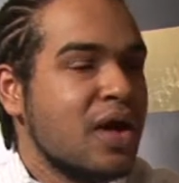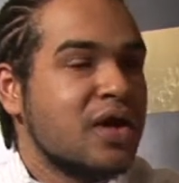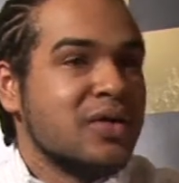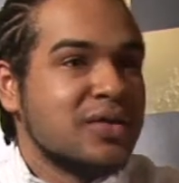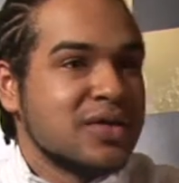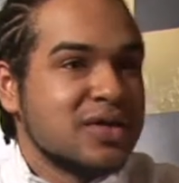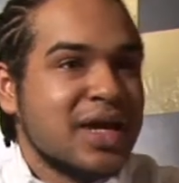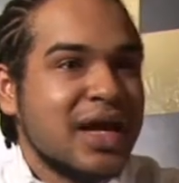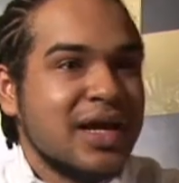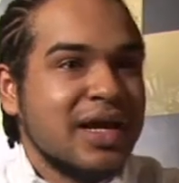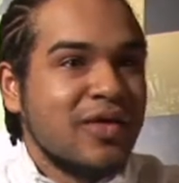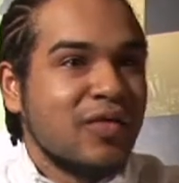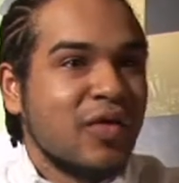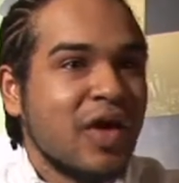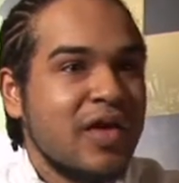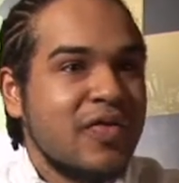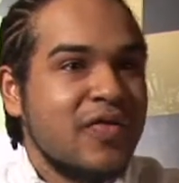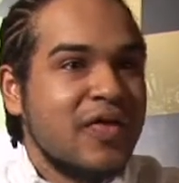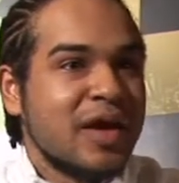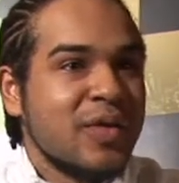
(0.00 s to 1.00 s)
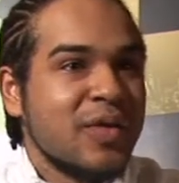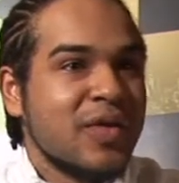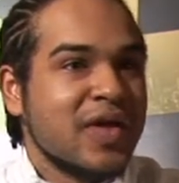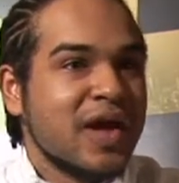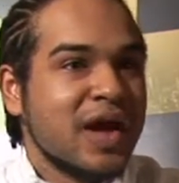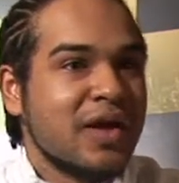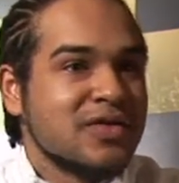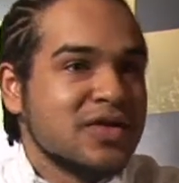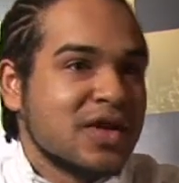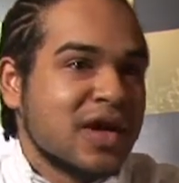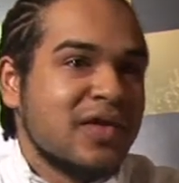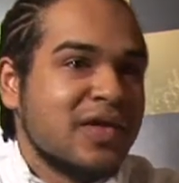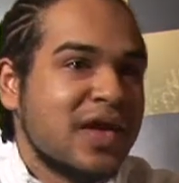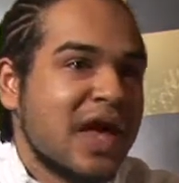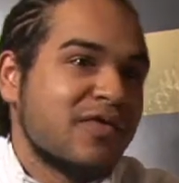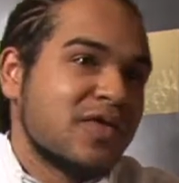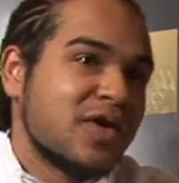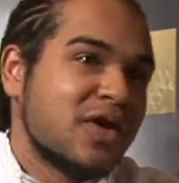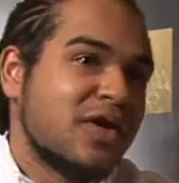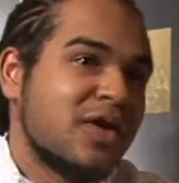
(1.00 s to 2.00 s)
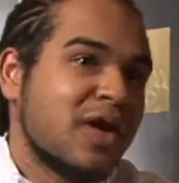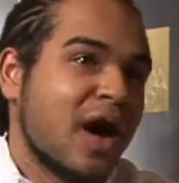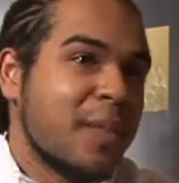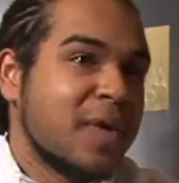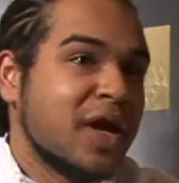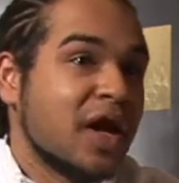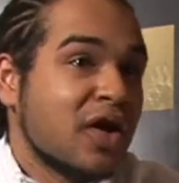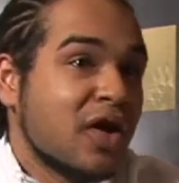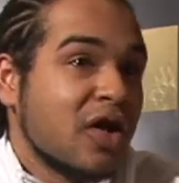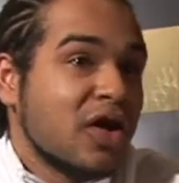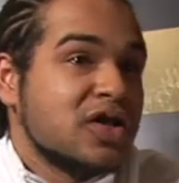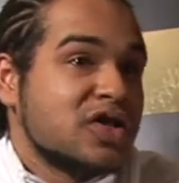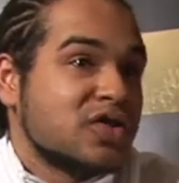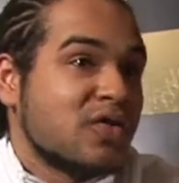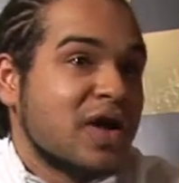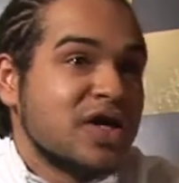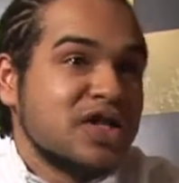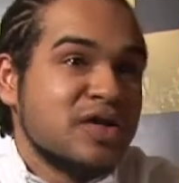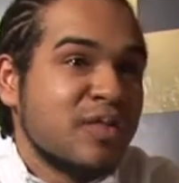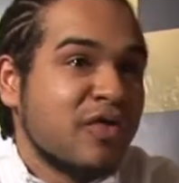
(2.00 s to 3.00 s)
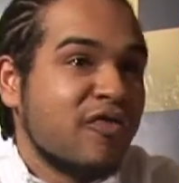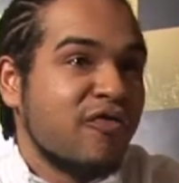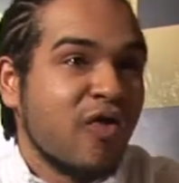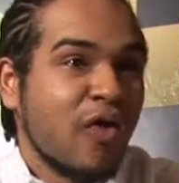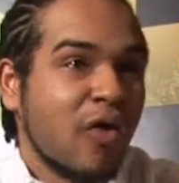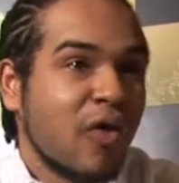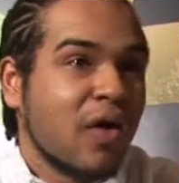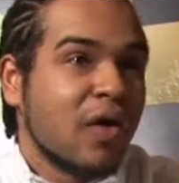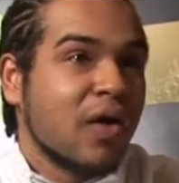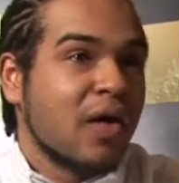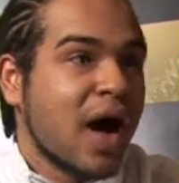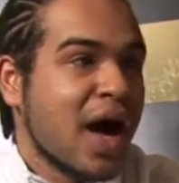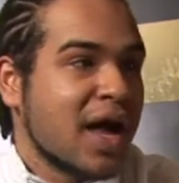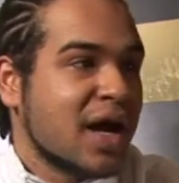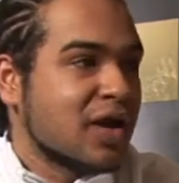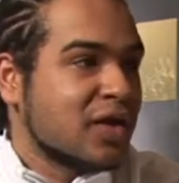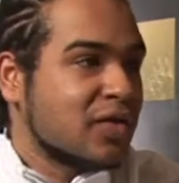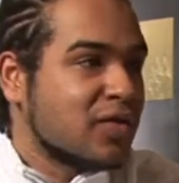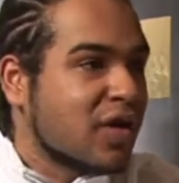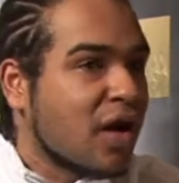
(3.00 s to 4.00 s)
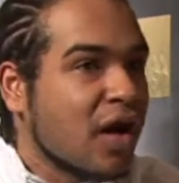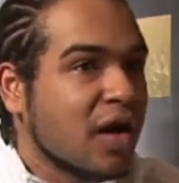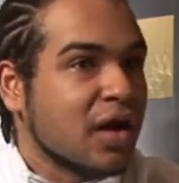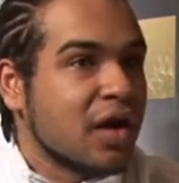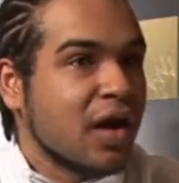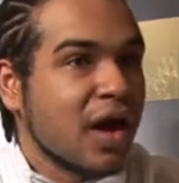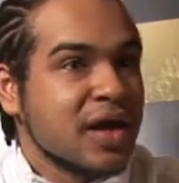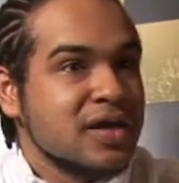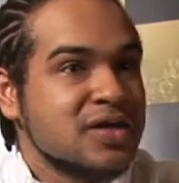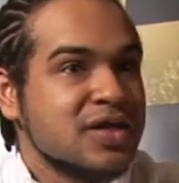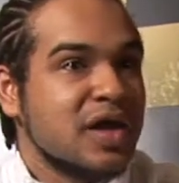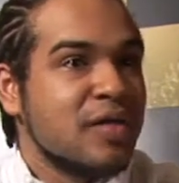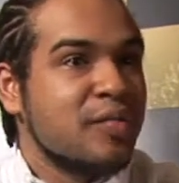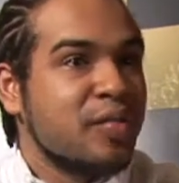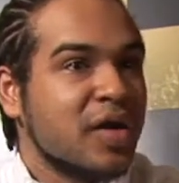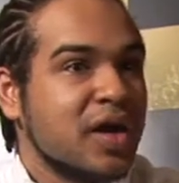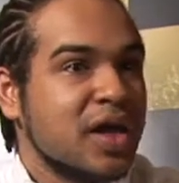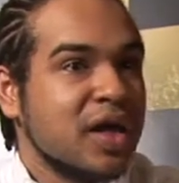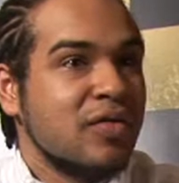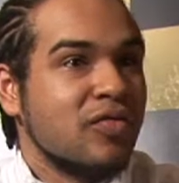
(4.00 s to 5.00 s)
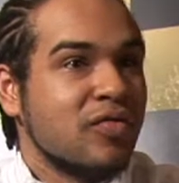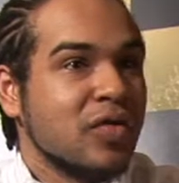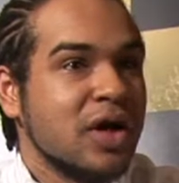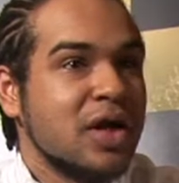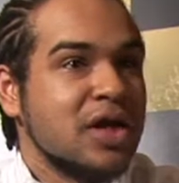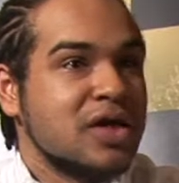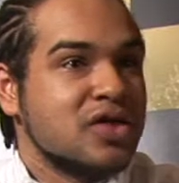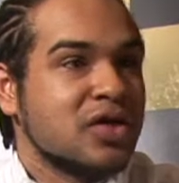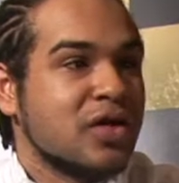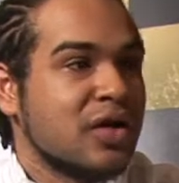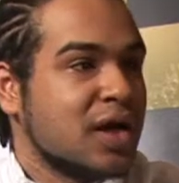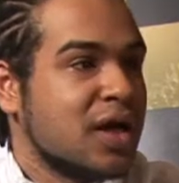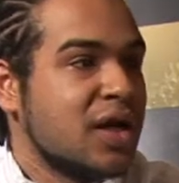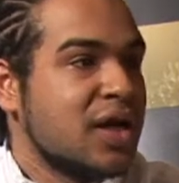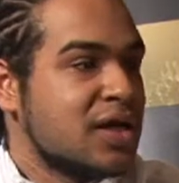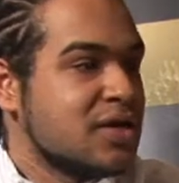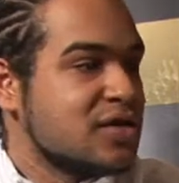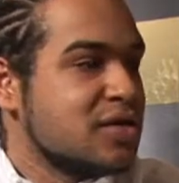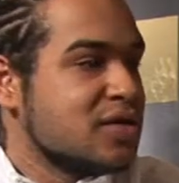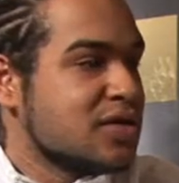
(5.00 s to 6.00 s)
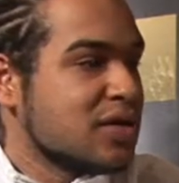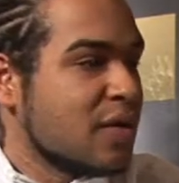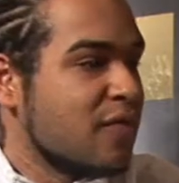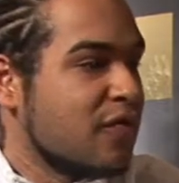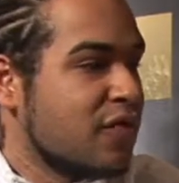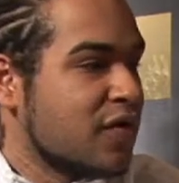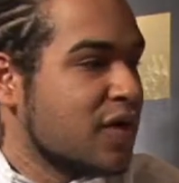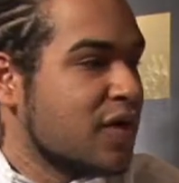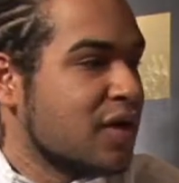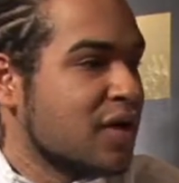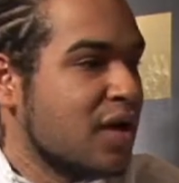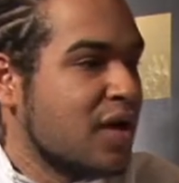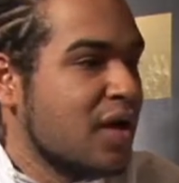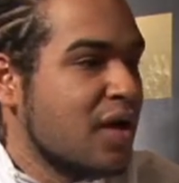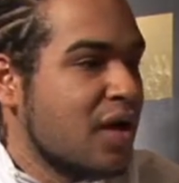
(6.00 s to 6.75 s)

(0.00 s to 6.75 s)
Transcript: and do exactly the right thing with it. And I was like, I'd heard scratching before and I kind of liked it, but he really turned it into something,